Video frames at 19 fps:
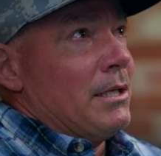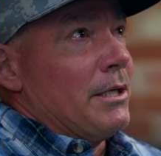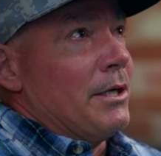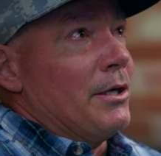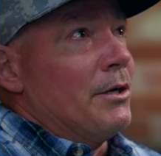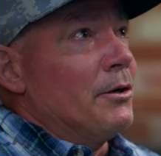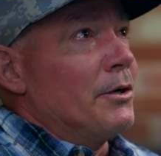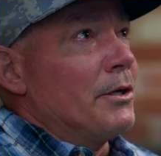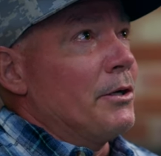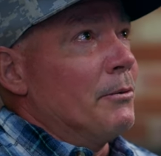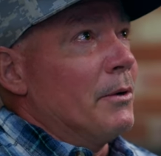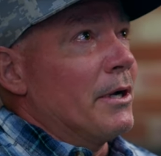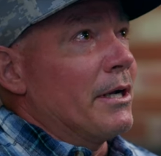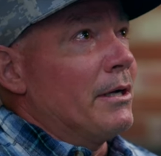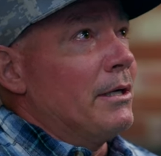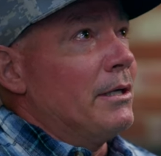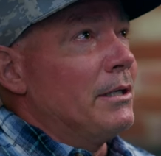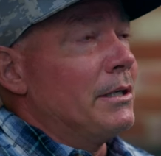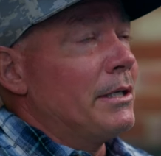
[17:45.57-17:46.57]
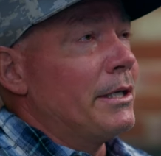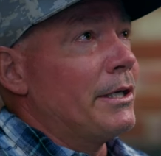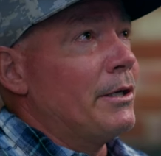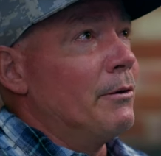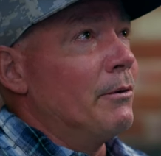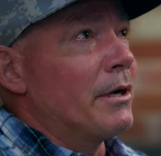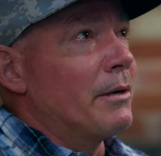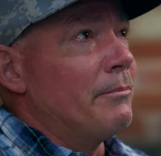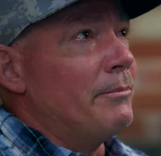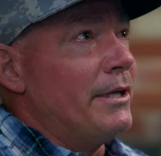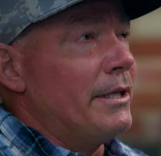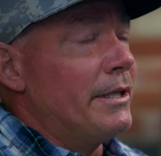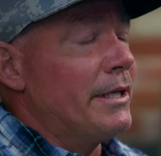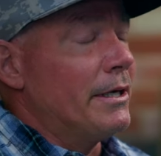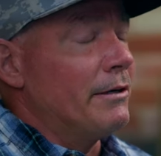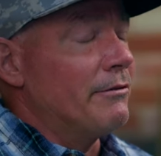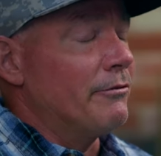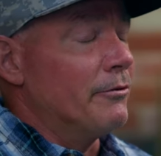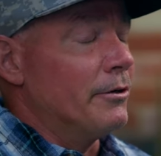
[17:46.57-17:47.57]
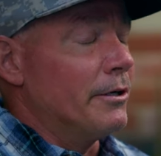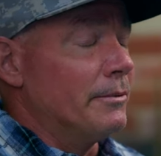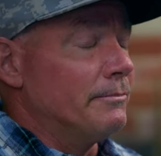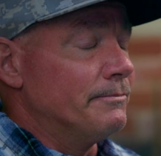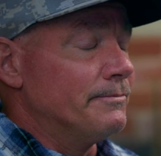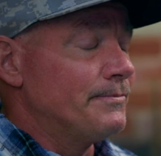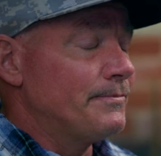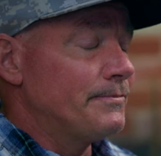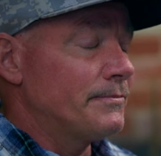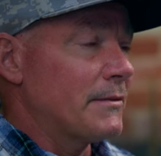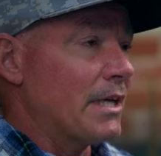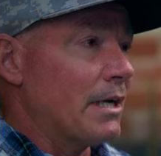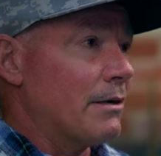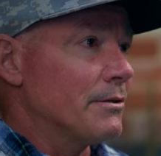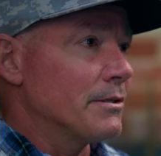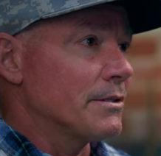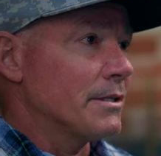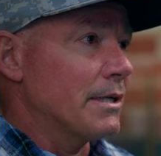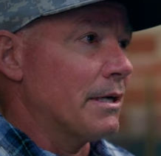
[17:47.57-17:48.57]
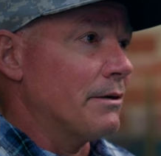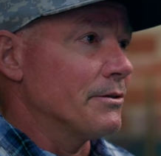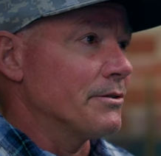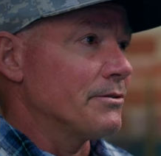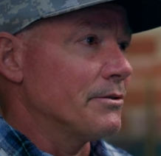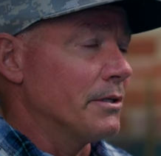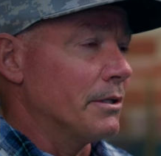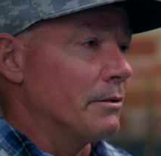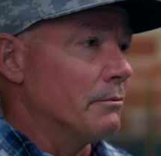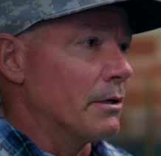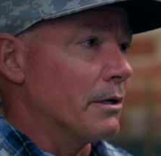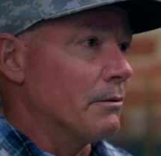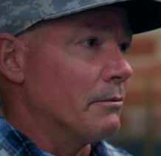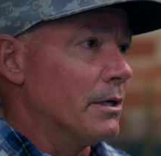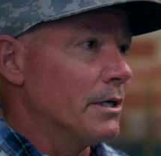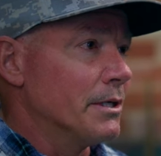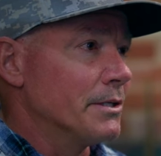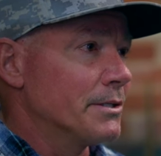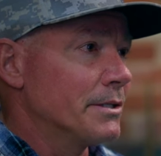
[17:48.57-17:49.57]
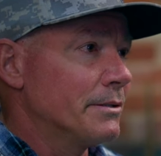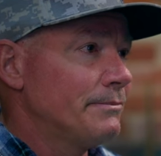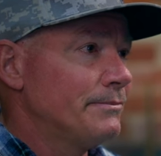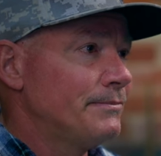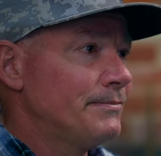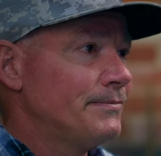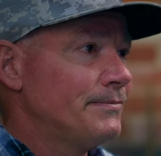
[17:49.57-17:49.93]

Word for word: you know, you wanna you wanna be there for him. That was that was really what it was.